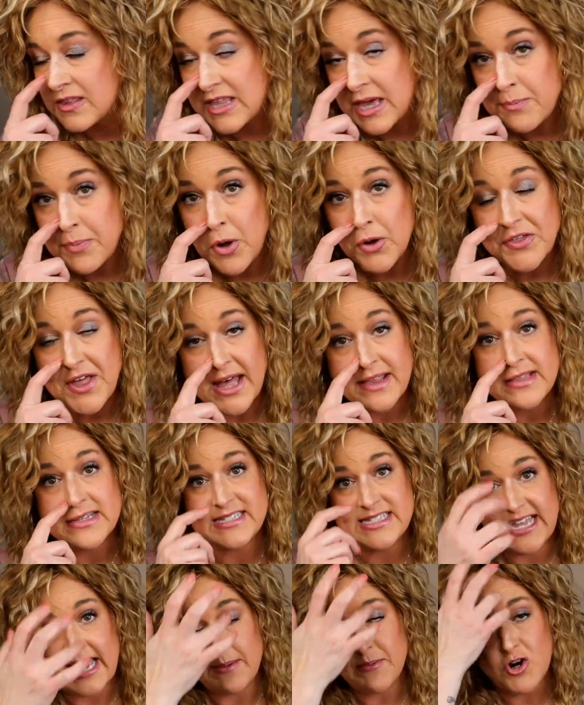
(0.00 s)
They both had the
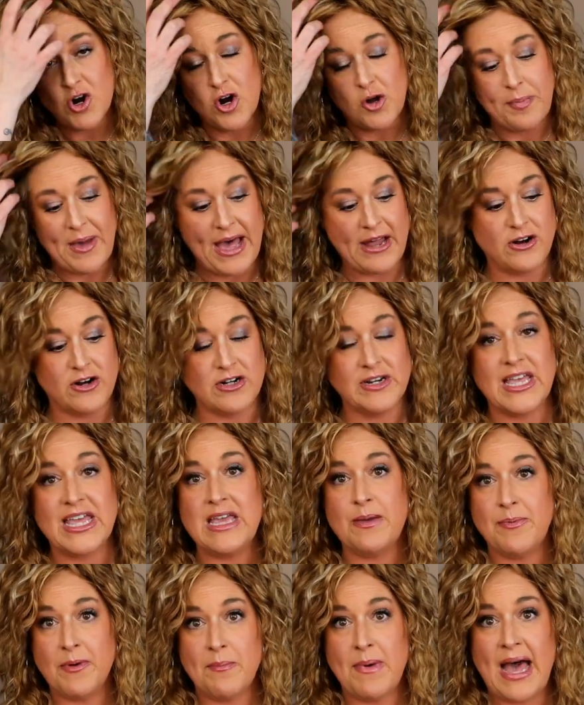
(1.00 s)
same curl pattern.
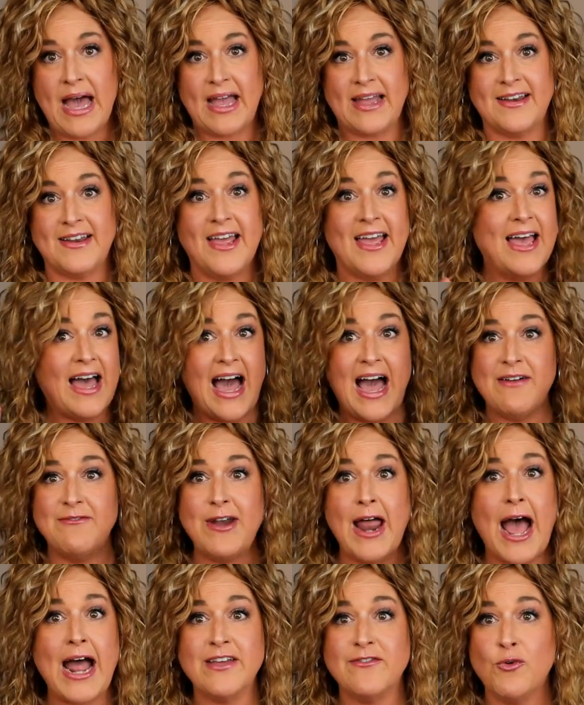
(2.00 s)
Keep in mind, I've
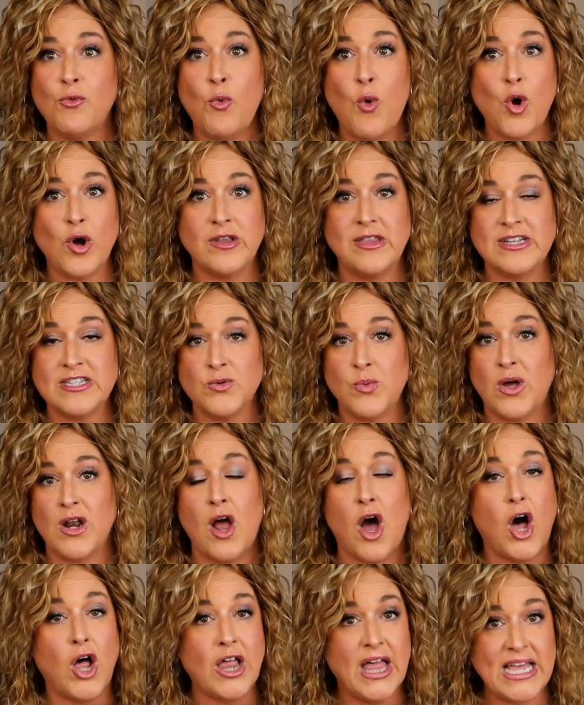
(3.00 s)
not even worn this
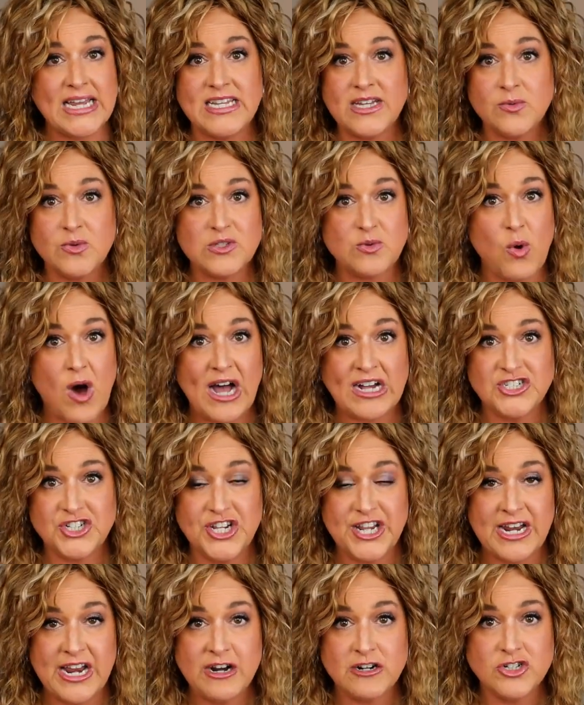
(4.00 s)
one. All I did was wash
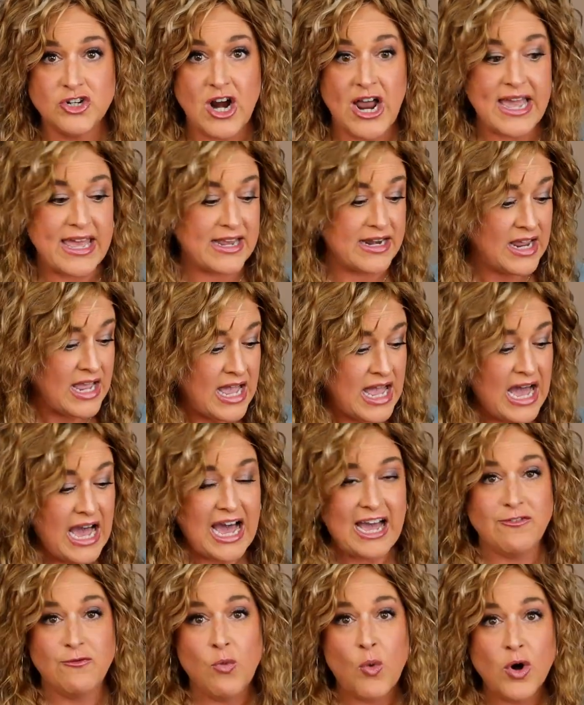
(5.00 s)
it and air dry it.
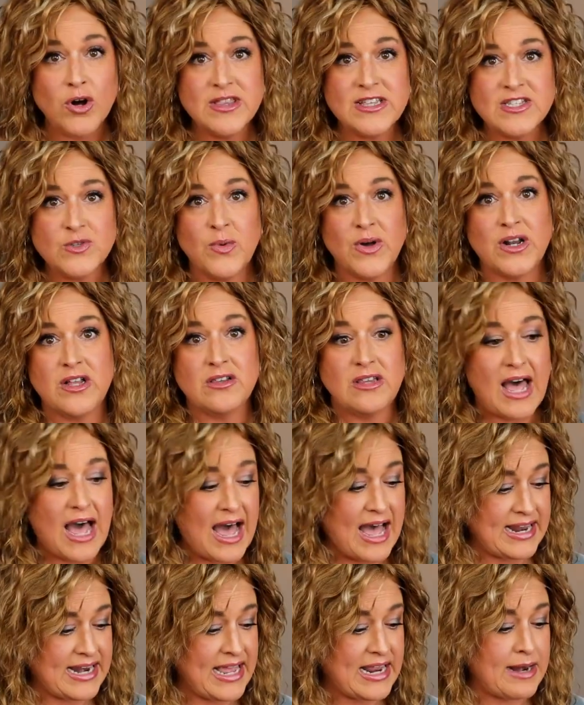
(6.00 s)
I've worn this one a
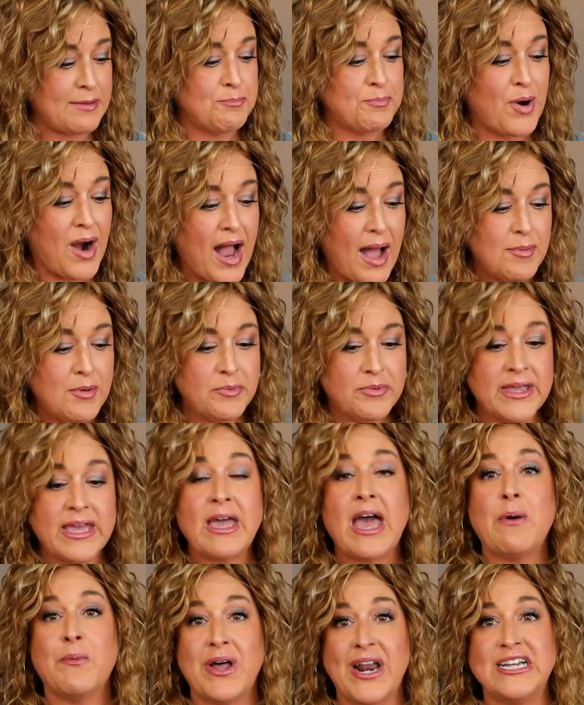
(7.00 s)
lot, and
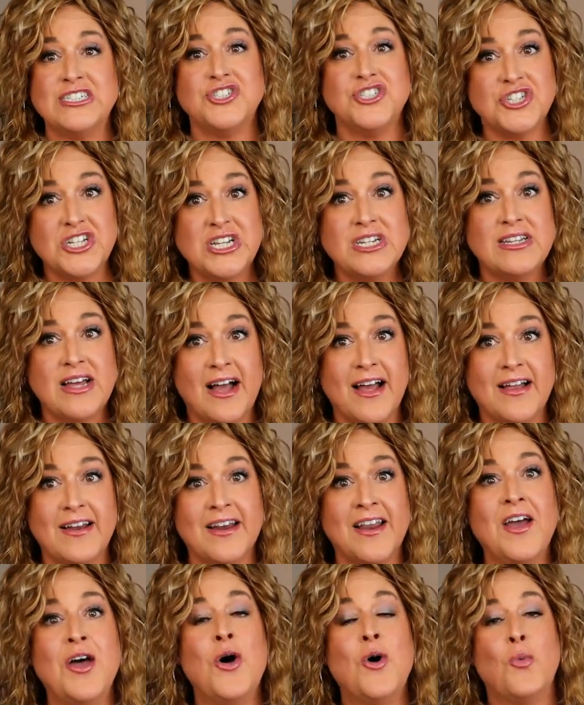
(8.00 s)
probably what I should have
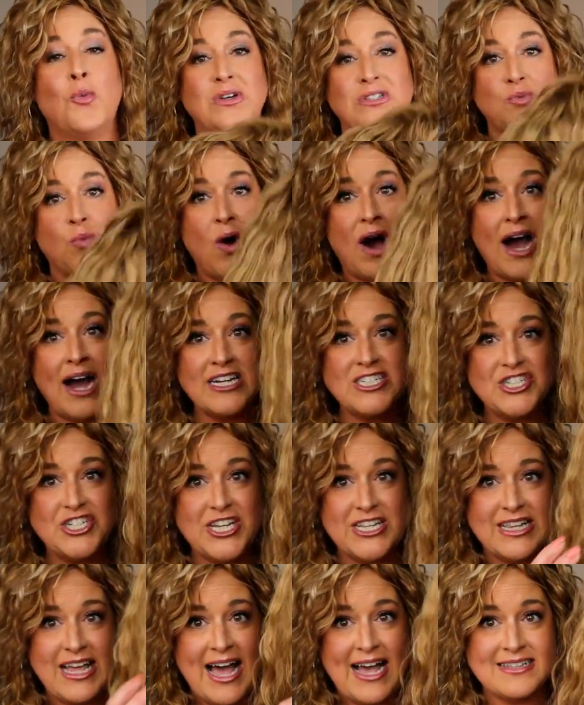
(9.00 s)
done was wash
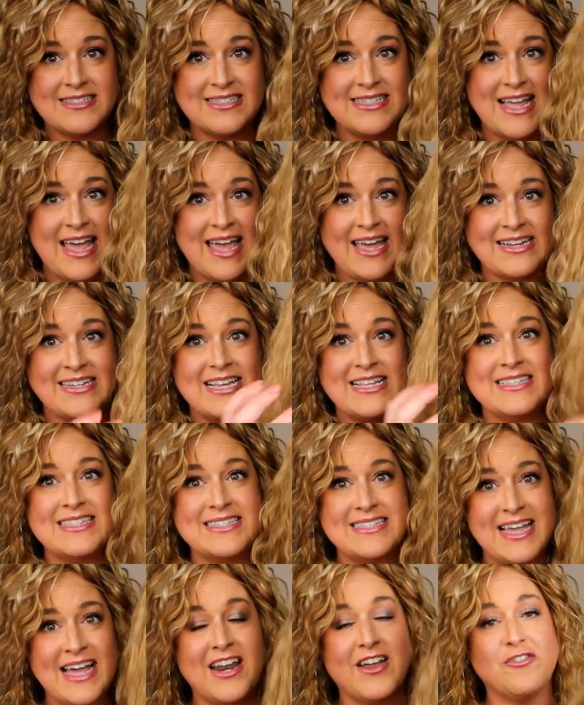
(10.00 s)
it last night
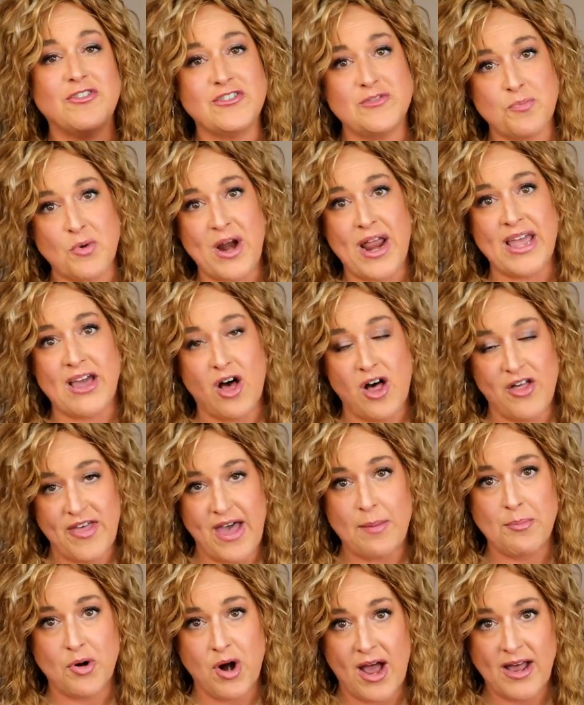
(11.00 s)
instead of spraying all
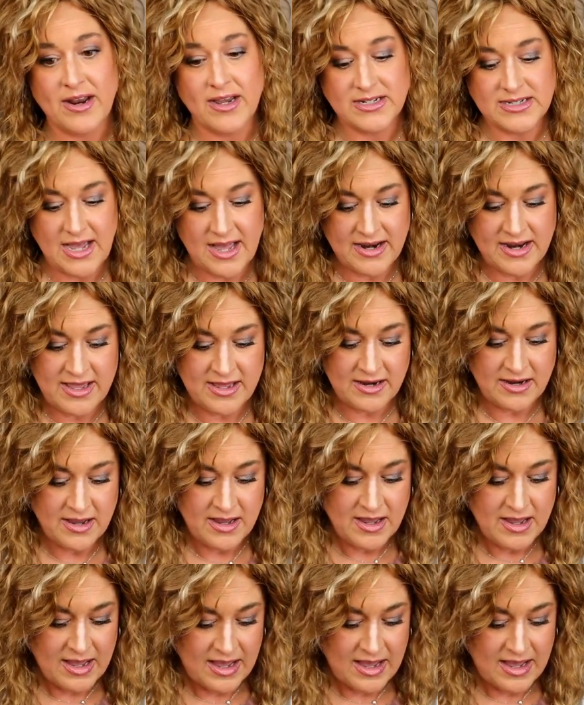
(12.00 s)
that product on it.